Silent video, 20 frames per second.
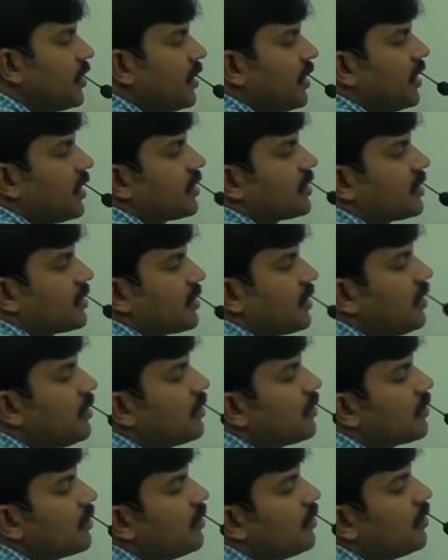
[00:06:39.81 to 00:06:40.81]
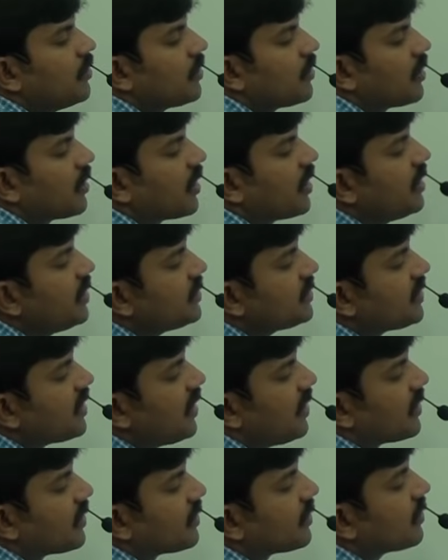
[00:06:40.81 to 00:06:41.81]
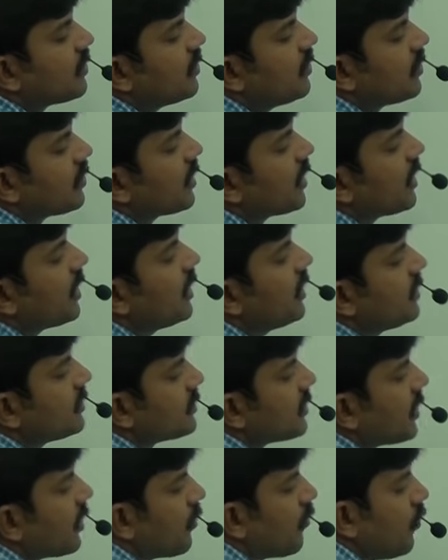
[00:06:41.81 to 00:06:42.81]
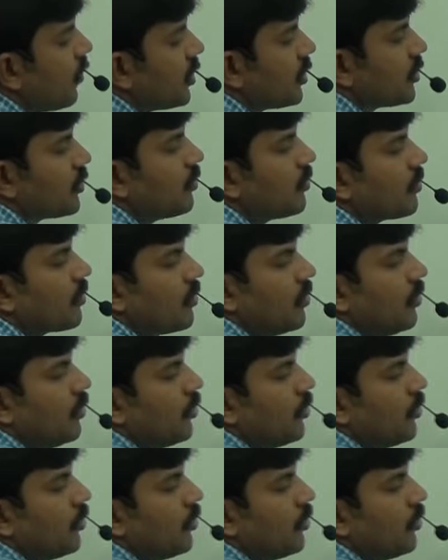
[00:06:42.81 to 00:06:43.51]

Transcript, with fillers: Next, tree set T is equal to